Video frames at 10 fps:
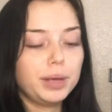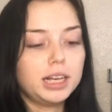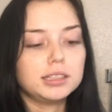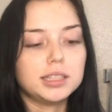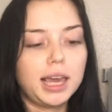
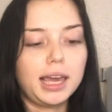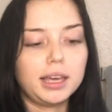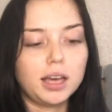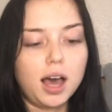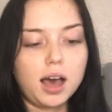gonna
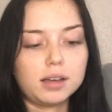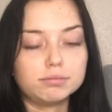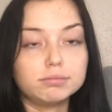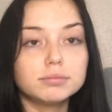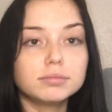take
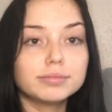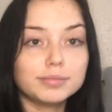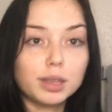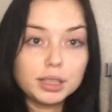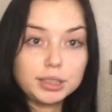
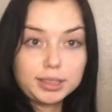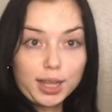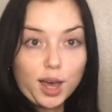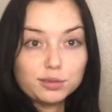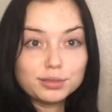this
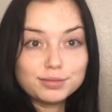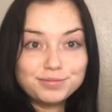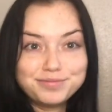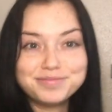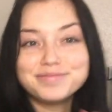glove.
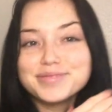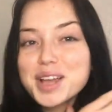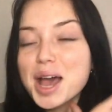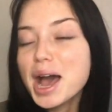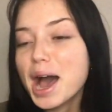
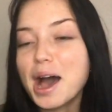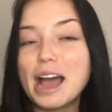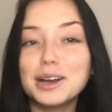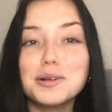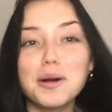
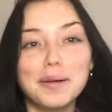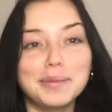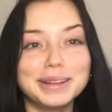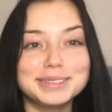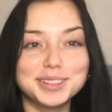I don't
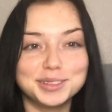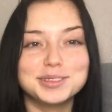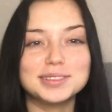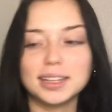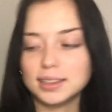always
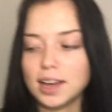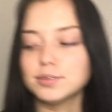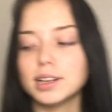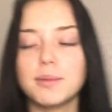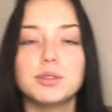use a
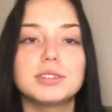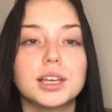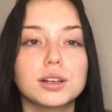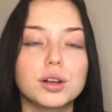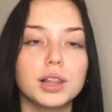glove when I'm
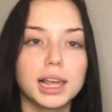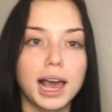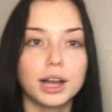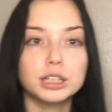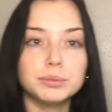using a curling
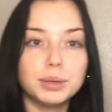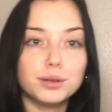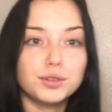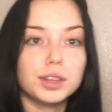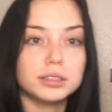iron,
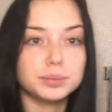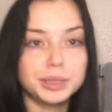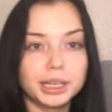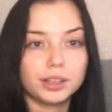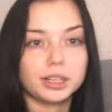but for this
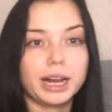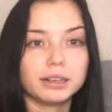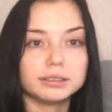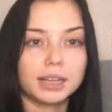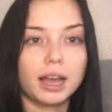particular
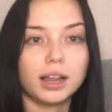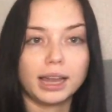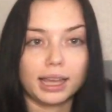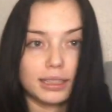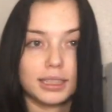hairstyle,
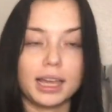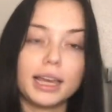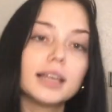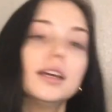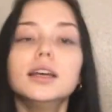I like to
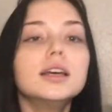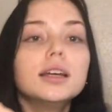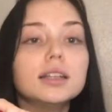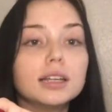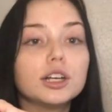like
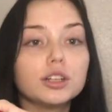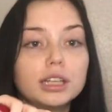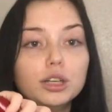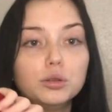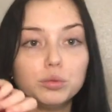
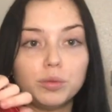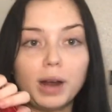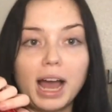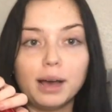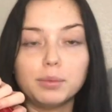literally
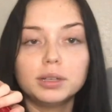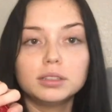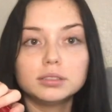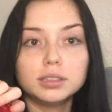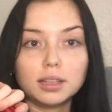grab
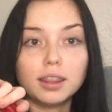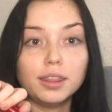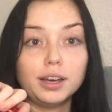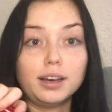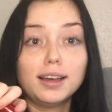
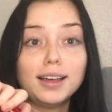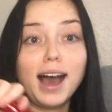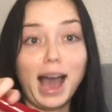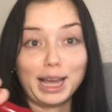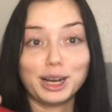the
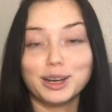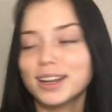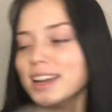iron.